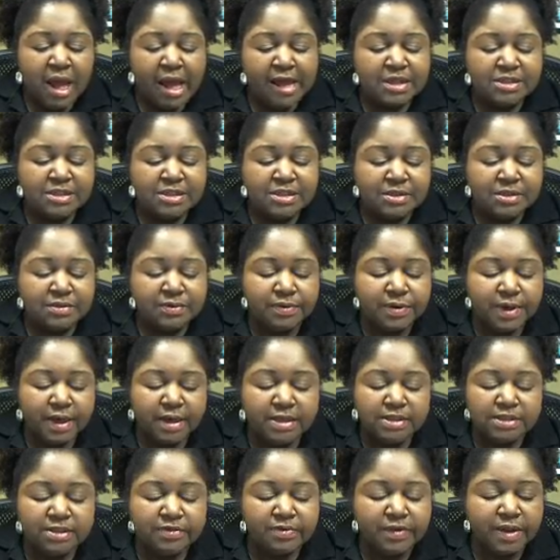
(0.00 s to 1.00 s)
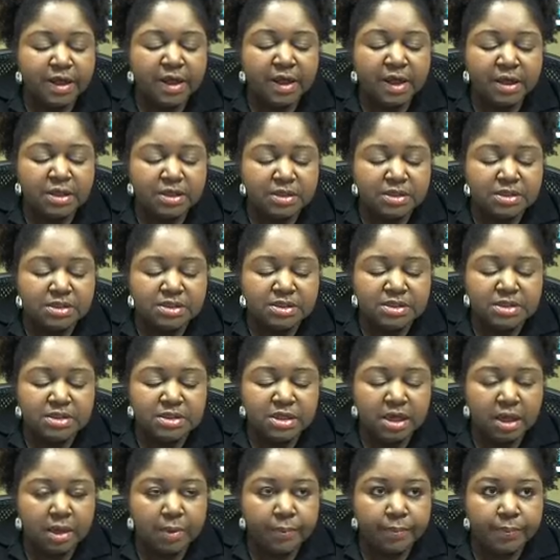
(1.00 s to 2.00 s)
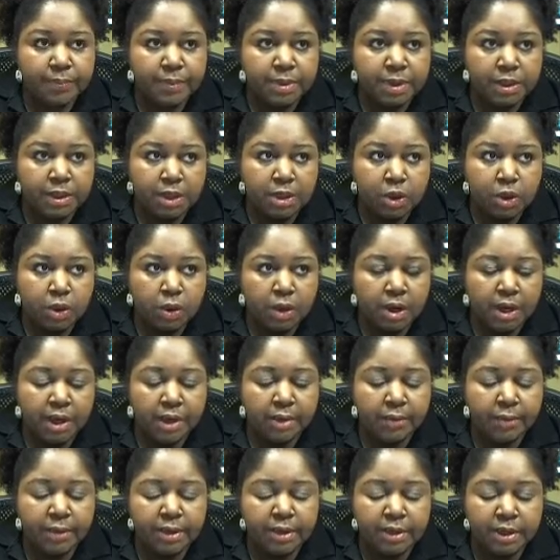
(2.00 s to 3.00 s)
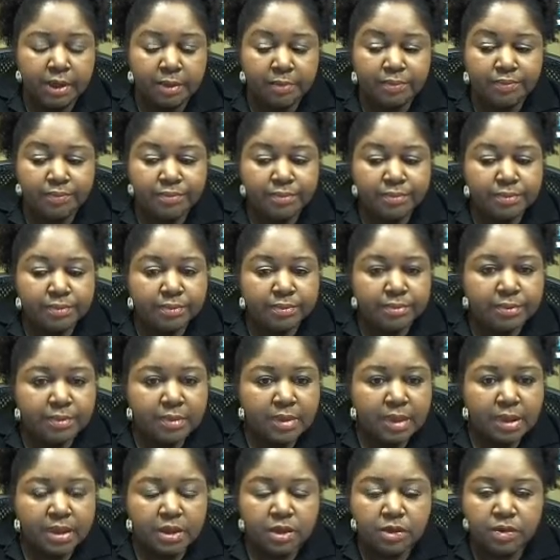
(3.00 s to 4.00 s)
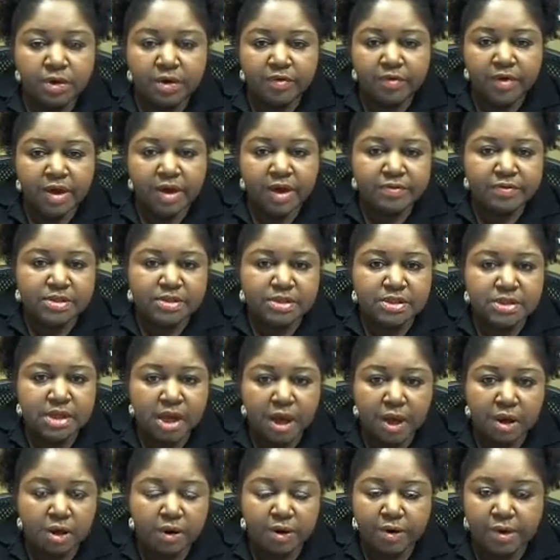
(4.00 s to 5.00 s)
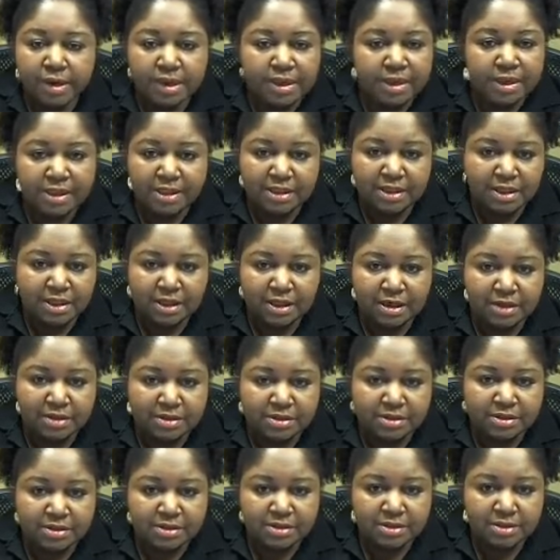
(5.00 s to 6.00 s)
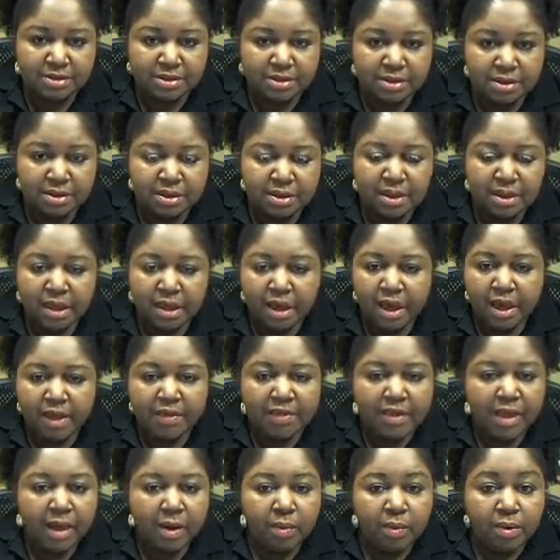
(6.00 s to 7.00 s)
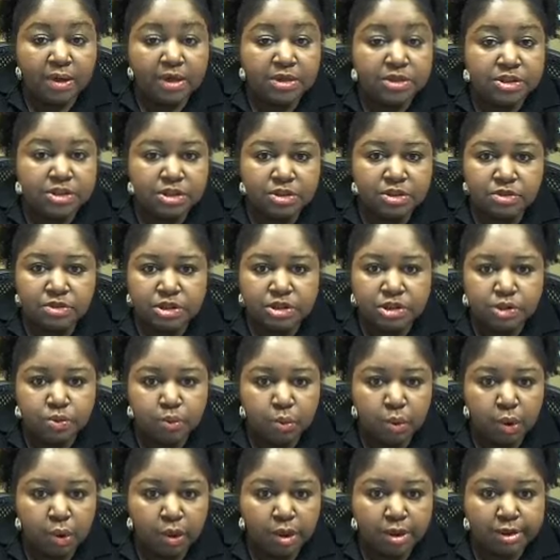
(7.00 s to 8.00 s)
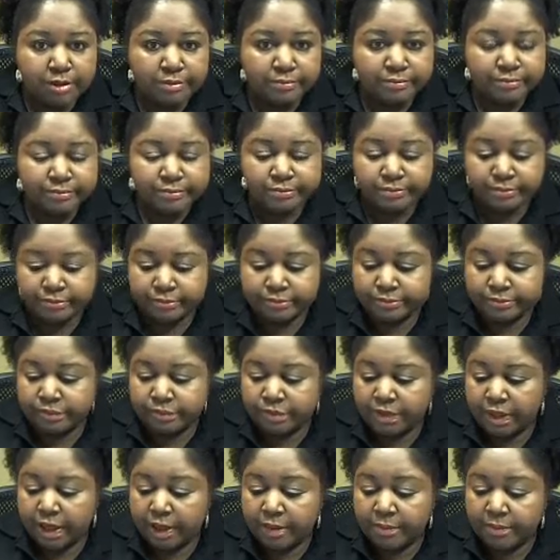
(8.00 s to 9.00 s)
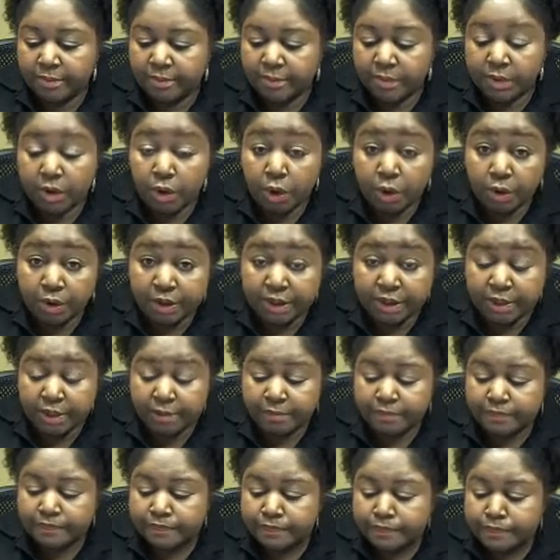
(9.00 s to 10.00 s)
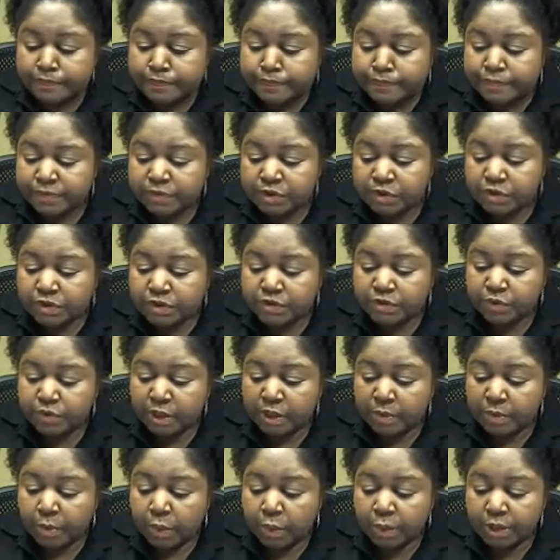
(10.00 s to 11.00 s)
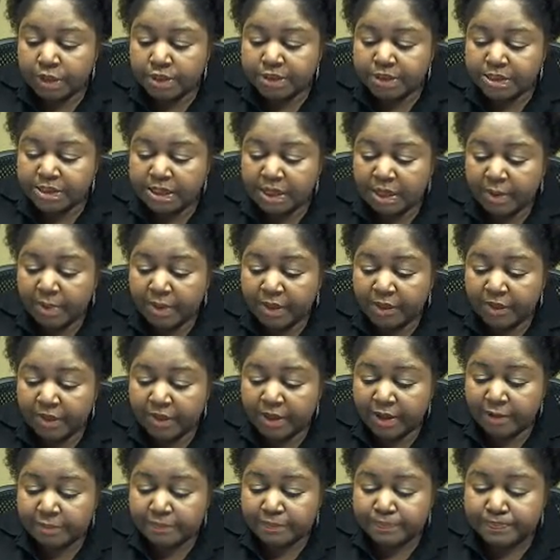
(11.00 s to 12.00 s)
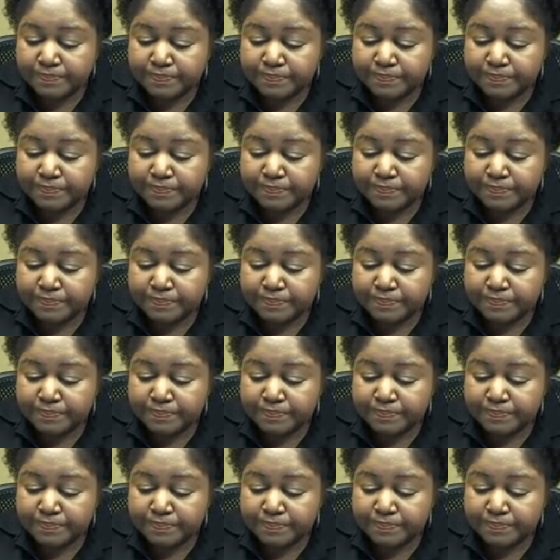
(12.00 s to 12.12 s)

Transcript: I just feel like I need to just kind of be quiet right now. You never have to tell her anything else. And that way she'll just work. Okay? Or he. So it's really important to think about that.